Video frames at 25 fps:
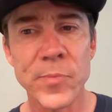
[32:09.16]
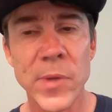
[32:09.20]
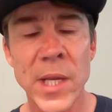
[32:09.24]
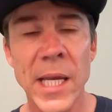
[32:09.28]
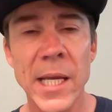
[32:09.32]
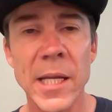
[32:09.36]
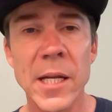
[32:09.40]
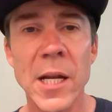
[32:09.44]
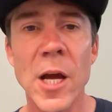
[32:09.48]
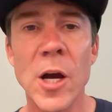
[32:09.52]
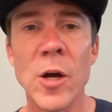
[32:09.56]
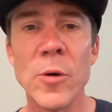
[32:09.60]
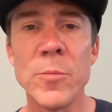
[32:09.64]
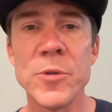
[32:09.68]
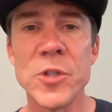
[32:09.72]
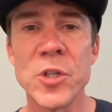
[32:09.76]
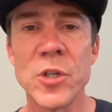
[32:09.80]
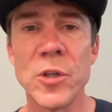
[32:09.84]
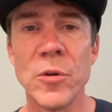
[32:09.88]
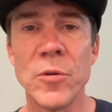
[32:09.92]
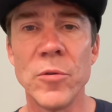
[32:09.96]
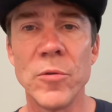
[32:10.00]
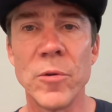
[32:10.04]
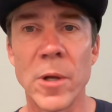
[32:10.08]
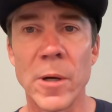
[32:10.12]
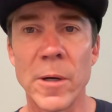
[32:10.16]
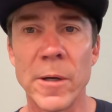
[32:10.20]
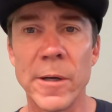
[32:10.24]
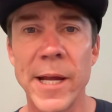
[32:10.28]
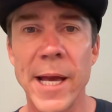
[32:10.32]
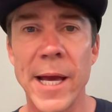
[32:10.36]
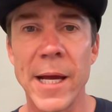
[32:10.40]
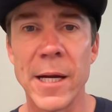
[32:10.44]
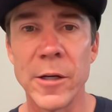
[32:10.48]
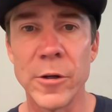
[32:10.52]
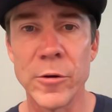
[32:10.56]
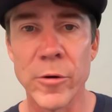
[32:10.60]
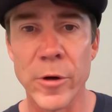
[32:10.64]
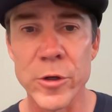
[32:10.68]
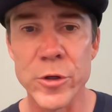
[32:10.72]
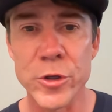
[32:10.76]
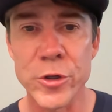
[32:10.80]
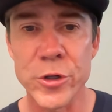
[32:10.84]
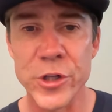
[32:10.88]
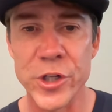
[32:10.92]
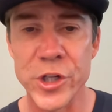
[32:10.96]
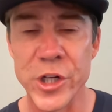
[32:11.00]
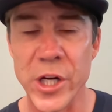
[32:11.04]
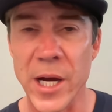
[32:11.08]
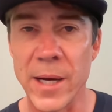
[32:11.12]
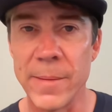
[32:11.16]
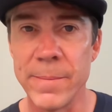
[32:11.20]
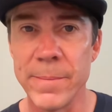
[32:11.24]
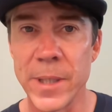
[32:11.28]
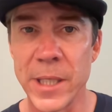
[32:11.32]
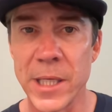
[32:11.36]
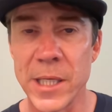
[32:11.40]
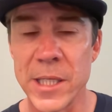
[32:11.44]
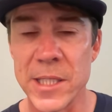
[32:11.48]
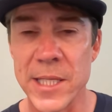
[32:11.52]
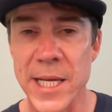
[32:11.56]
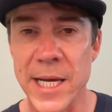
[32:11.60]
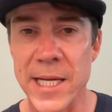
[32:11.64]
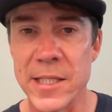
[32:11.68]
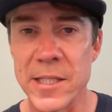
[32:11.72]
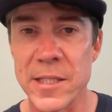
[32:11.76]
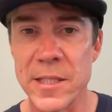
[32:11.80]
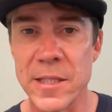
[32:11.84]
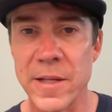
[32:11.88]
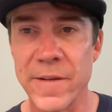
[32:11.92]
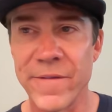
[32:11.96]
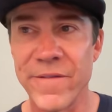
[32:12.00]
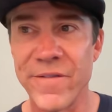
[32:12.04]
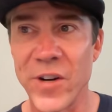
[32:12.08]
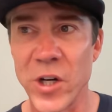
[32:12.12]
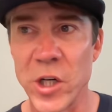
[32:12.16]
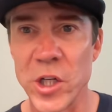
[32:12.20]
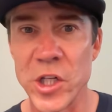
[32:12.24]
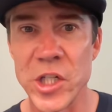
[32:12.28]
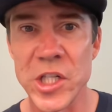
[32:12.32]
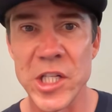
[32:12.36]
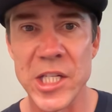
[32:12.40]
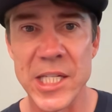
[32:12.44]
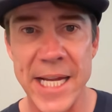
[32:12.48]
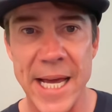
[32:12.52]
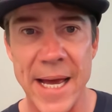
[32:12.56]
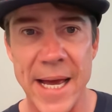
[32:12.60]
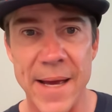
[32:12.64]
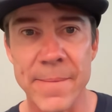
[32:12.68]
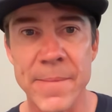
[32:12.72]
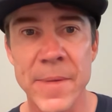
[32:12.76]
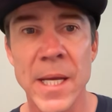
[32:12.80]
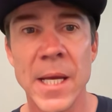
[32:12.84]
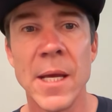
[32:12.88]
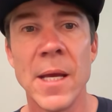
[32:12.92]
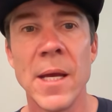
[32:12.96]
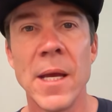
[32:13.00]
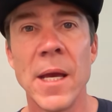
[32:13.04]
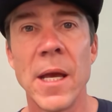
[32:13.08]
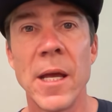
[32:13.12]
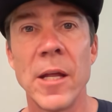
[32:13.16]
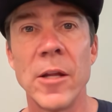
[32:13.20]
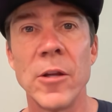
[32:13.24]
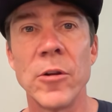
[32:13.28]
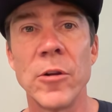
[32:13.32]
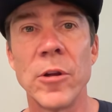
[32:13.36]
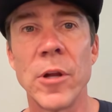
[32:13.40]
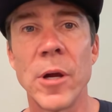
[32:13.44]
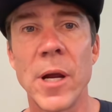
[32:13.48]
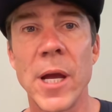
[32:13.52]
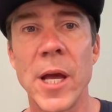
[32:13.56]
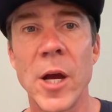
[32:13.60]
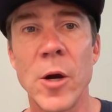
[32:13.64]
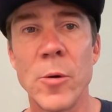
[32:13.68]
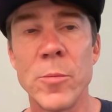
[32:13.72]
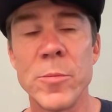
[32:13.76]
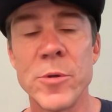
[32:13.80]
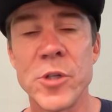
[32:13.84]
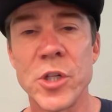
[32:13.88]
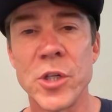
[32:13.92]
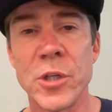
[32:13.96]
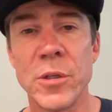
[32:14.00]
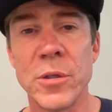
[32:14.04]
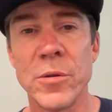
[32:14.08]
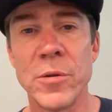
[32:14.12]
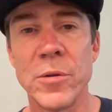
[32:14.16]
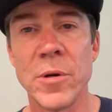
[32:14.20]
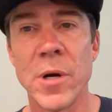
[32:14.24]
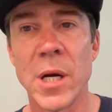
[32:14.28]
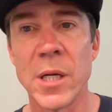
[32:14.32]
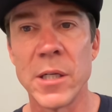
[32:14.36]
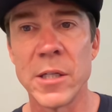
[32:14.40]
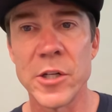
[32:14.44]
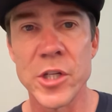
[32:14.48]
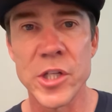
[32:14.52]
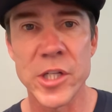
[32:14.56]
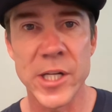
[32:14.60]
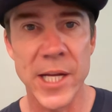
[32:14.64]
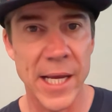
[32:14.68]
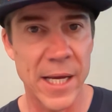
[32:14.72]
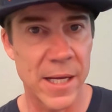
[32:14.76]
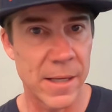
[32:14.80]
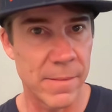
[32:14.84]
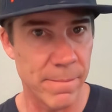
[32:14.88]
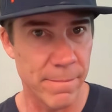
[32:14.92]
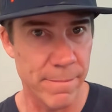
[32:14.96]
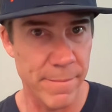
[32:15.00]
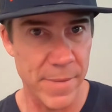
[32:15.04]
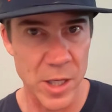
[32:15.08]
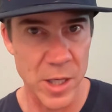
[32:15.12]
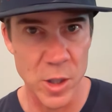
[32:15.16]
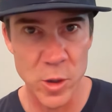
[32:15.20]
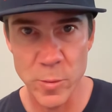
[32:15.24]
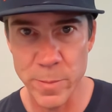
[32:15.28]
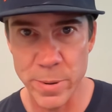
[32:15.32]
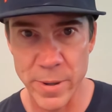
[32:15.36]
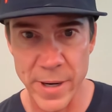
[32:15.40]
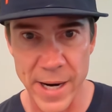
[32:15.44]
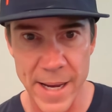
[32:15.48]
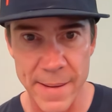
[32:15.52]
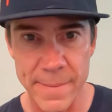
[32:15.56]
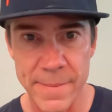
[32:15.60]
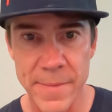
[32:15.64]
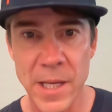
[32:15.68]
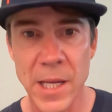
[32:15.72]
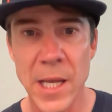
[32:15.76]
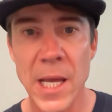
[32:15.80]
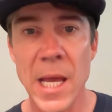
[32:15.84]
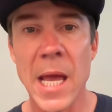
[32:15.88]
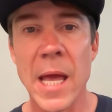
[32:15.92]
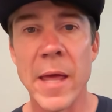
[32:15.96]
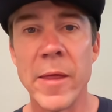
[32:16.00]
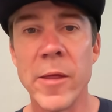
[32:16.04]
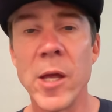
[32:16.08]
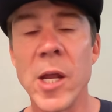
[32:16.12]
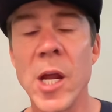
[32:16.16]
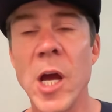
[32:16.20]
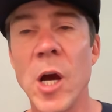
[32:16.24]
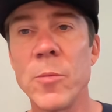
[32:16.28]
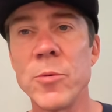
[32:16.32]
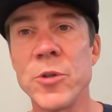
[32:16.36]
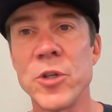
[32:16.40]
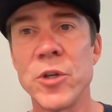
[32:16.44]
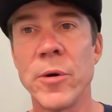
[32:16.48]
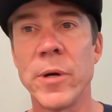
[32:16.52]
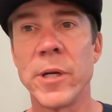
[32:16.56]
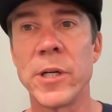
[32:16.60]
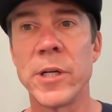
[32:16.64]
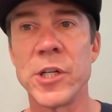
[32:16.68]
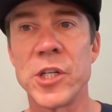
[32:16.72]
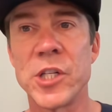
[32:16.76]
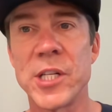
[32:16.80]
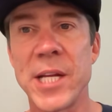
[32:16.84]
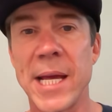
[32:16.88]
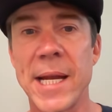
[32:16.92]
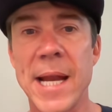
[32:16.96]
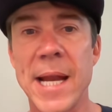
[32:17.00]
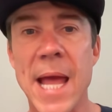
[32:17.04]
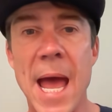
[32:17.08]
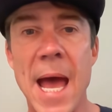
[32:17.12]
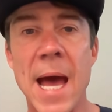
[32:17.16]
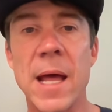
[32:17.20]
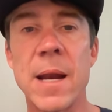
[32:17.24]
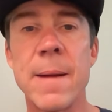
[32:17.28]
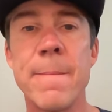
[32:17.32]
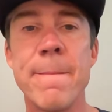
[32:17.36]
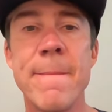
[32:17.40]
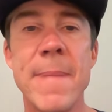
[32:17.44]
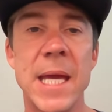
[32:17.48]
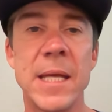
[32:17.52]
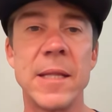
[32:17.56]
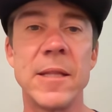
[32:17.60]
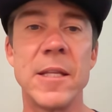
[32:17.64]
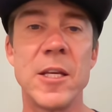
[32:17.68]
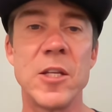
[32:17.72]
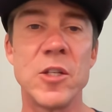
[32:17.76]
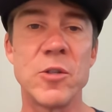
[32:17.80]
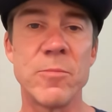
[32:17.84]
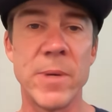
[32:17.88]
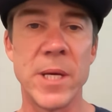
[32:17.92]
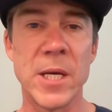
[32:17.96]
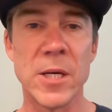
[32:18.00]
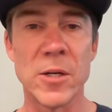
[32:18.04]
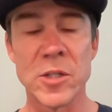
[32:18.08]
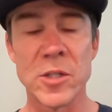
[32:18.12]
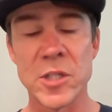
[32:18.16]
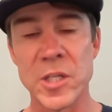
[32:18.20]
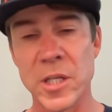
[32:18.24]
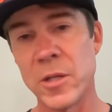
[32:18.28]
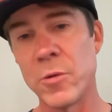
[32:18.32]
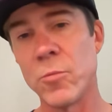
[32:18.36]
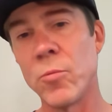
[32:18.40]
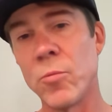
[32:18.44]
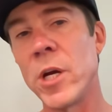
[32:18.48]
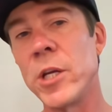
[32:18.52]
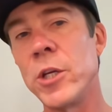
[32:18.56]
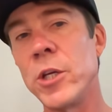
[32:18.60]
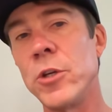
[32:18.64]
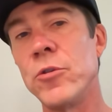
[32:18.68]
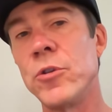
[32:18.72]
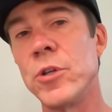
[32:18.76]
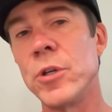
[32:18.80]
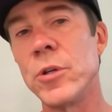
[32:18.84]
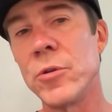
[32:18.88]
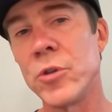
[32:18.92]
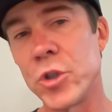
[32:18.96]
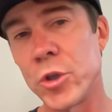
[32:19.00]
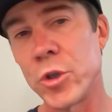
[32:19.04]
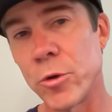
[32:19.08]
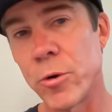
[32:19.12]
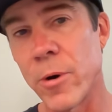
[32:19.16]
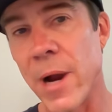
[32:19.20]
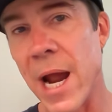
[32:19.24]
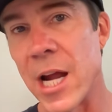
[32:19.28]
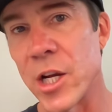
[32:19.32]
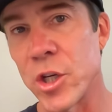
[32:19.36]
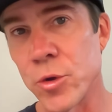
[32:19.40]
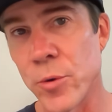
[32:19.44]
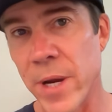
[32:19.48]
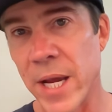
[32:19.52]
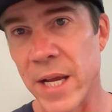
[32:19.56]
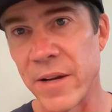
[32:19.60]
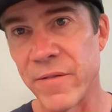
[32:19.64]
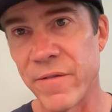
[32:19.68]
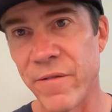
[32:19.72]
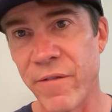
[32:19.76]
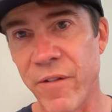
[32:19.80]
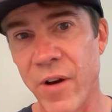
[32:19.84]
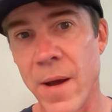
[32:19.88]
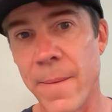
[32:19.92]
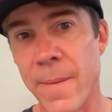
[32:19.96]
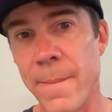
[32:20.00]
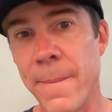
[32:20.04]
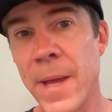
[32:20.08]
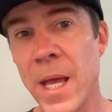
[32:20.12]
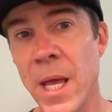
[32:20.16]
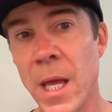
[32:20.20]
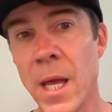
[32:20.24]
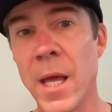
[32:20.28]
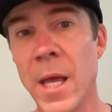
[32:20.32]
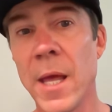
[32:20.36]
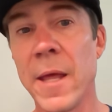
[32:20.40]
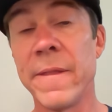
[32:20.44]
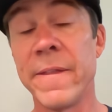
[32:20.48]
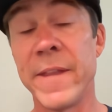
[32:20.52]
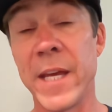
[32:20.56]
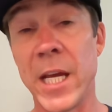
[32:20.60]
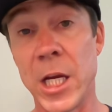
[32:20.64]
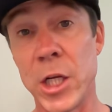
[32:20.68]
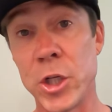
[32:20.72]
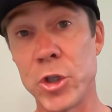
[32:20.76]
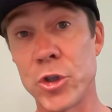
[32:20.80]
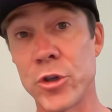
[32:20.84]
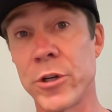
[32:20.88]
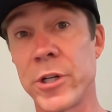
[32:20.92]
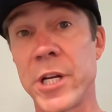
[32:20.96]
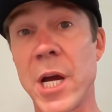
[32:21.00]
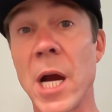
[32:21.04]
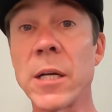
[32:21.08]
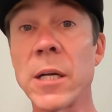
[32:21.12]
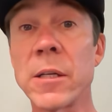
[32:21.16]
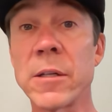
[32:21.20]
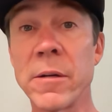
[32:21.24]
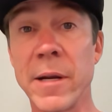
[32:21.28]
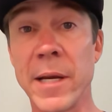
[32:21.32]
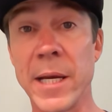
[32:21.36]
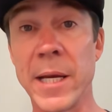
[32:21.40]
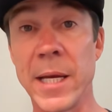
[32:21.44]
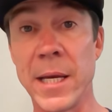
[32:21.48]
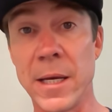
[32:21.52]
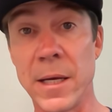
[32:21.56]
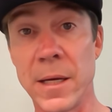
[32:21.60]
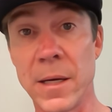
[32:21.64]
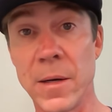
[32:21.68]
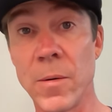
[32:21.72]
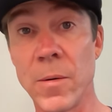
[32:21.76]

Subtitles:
it helps you learn how to grocery shop because that's the first step. It helps you understand meal prep, and then it helps you understand how to make these meals. And then what you do is you graduate from the introductory